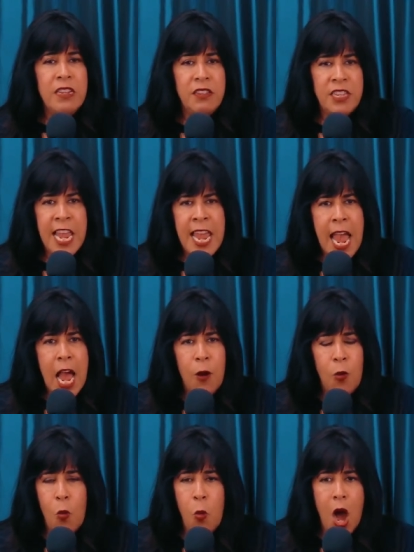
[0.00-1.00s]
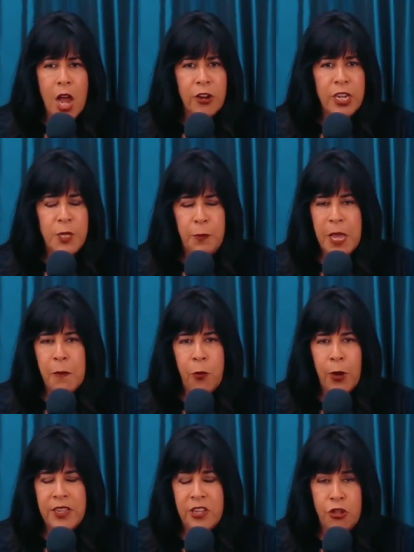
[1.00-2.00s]
you can see how water is being
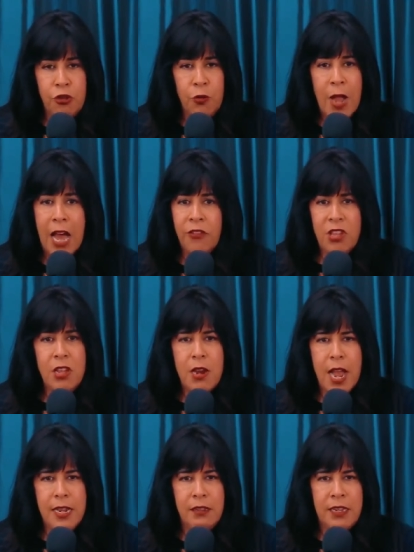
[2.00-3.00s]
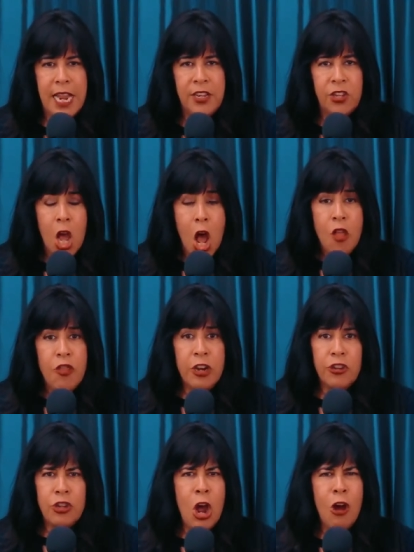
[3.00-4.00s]
poisoned throughout the United States.
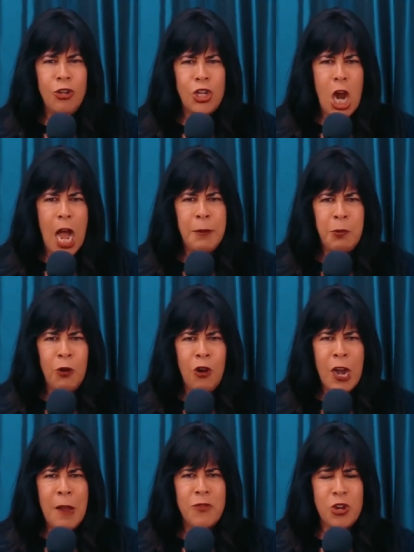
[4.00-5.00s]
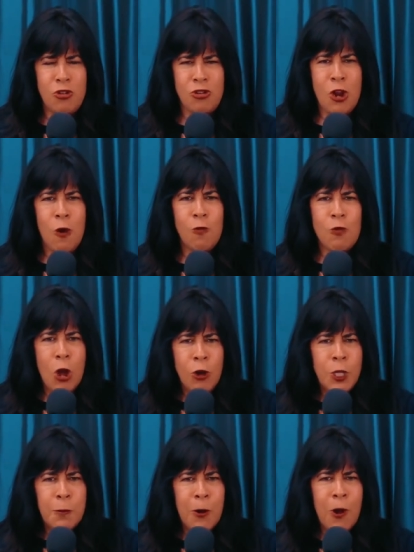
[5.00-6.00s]
There's no jobs program. There's no
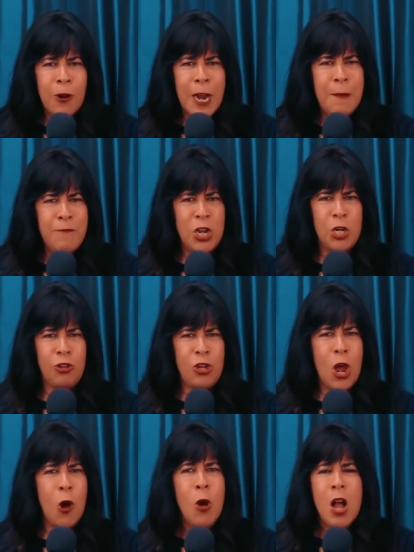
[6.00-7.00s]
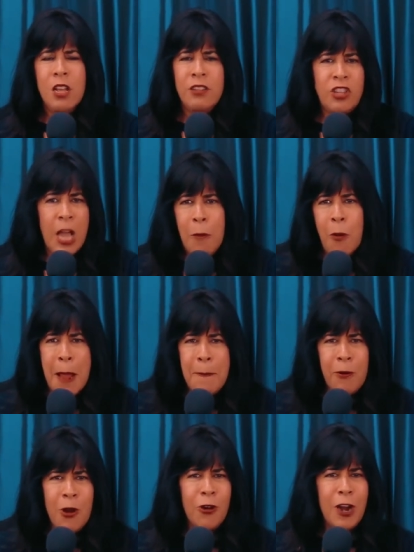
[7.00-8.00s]
roads program. No subway
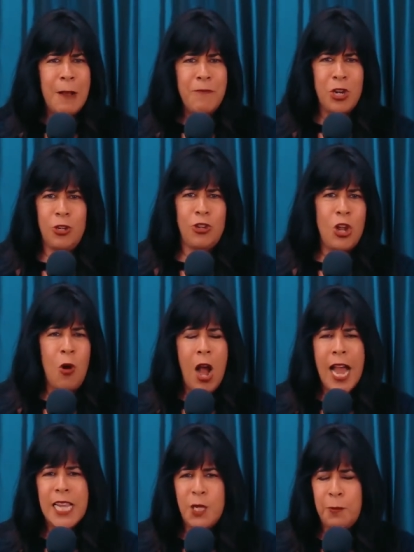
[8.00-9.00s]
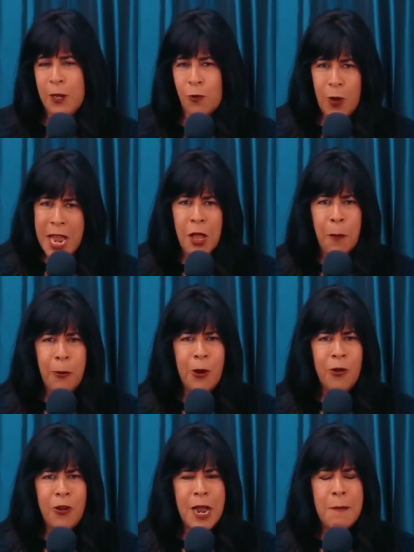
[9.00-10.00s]
program. There's no high-speed rail
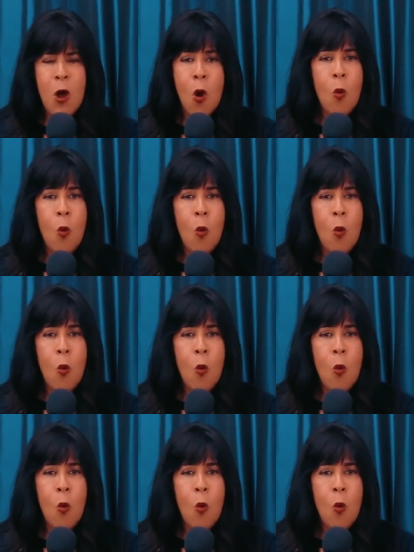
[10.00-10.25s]
program.